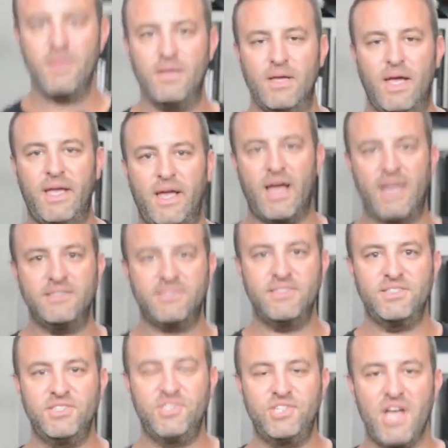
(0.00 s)
Hey guys,
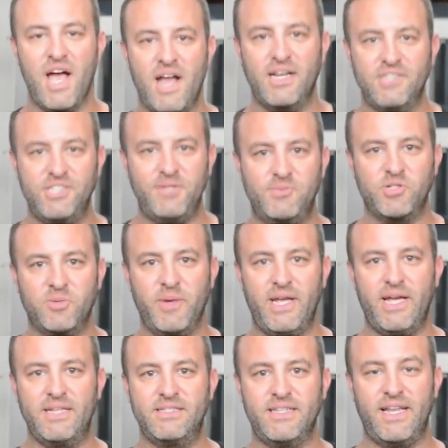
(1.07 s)
this is John at
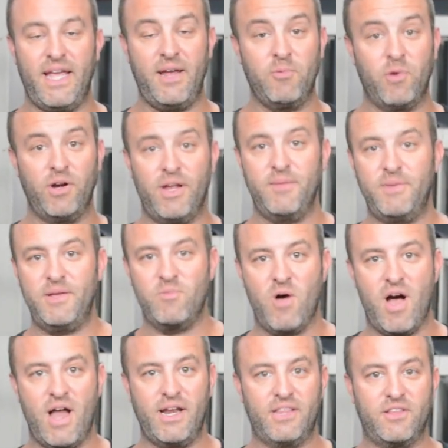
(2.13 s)
JeepsterMan. Today we're at MD
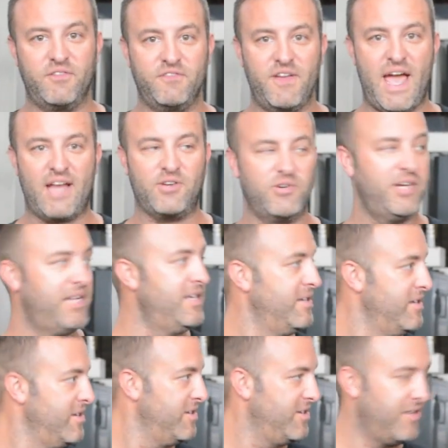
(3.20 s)
Juan at their factory.
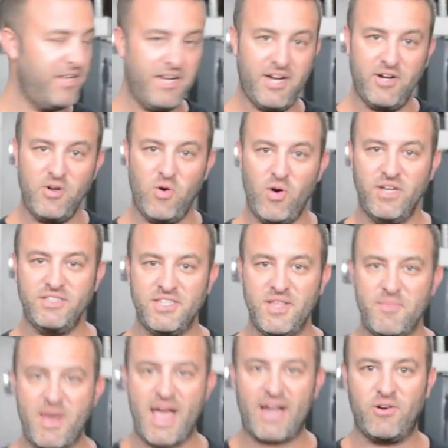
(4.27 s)
You can hear noise in
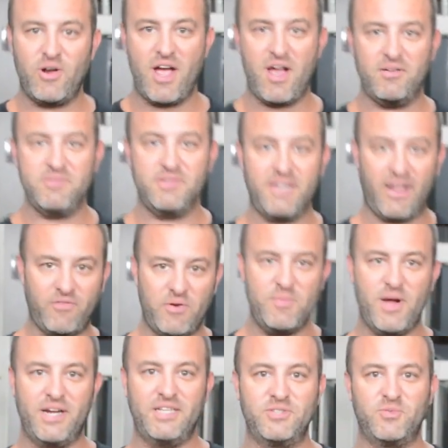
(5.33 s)
the background.
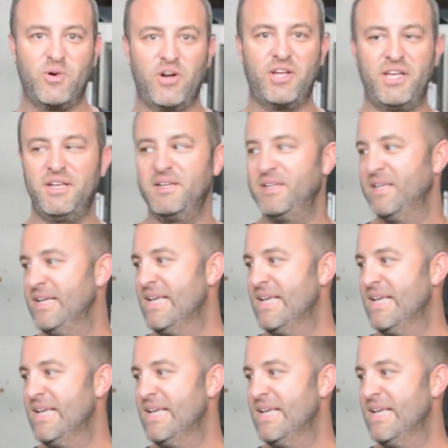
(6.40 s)
Everybody's working.